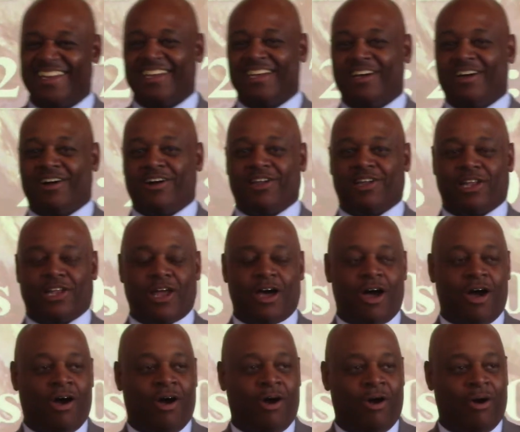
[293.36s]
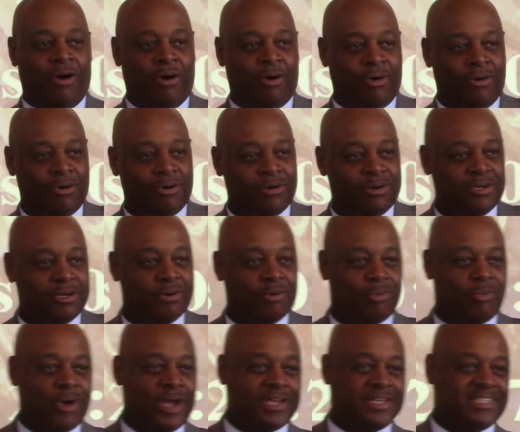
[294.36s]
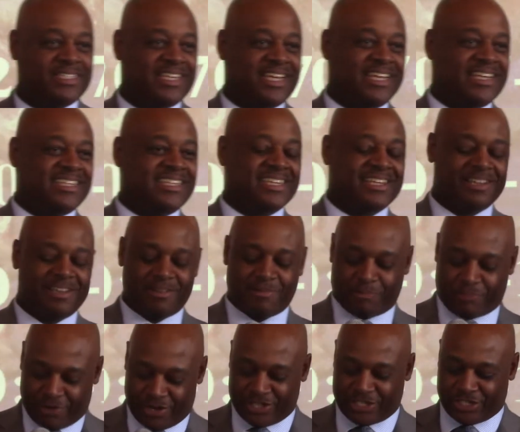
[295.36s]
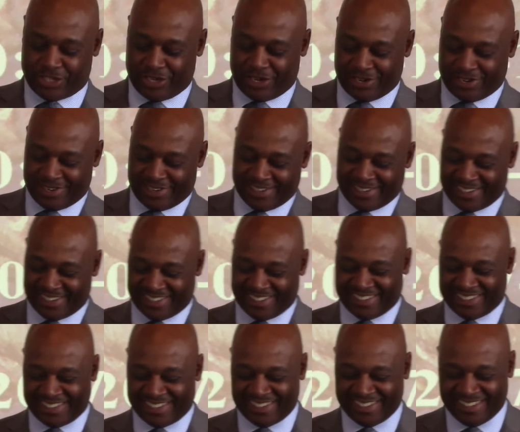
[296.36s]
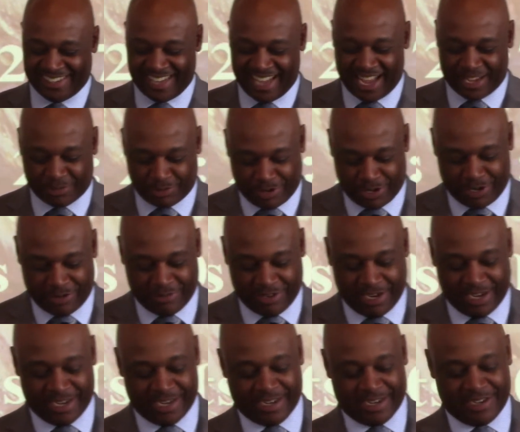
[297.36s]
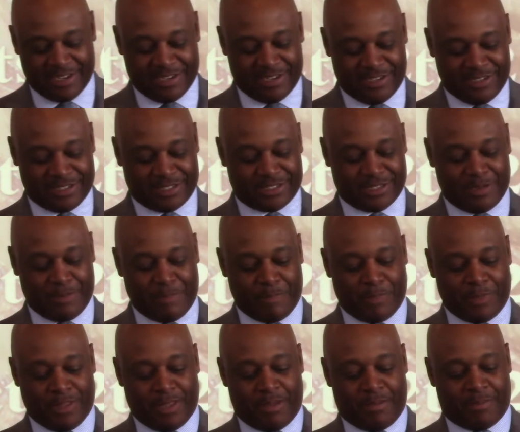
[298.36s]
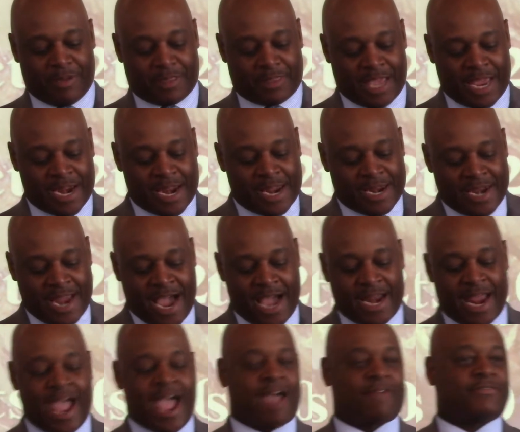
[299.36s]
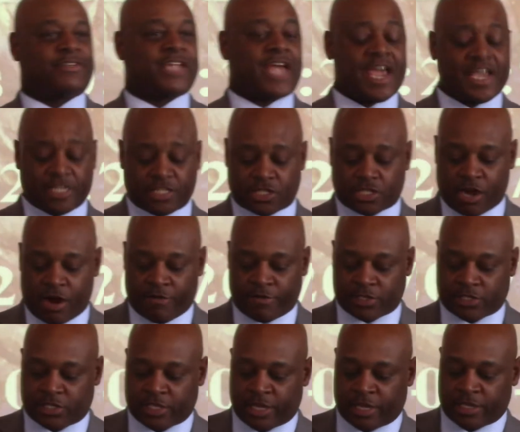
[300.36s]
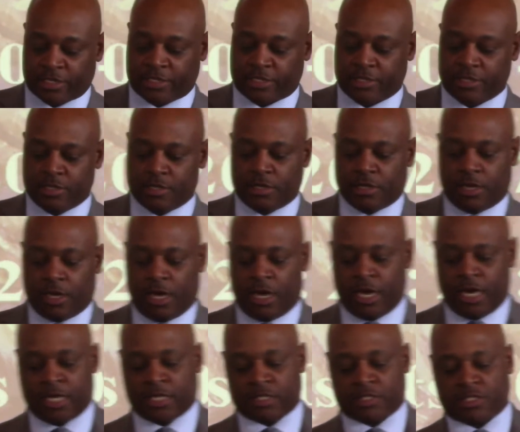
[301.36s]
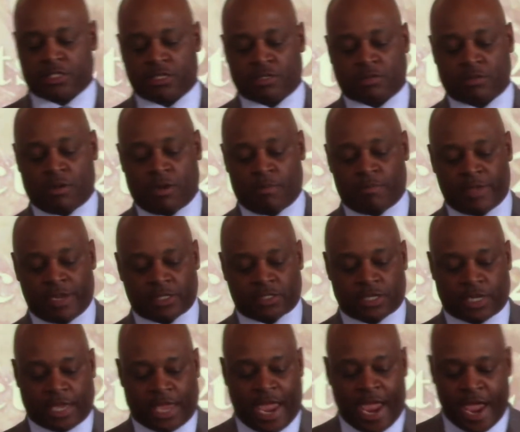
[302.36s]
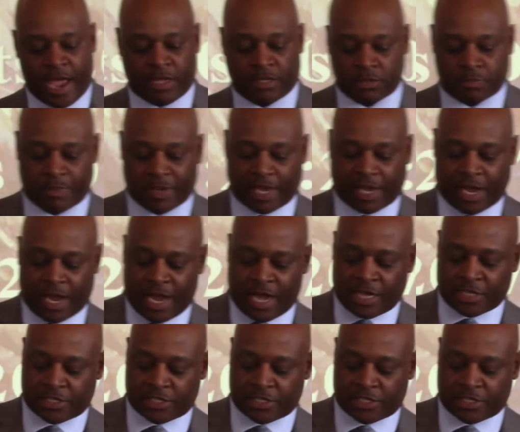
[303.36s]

A long-winded preacher. That's what he was. But they did not have day services, Minister Gaines, because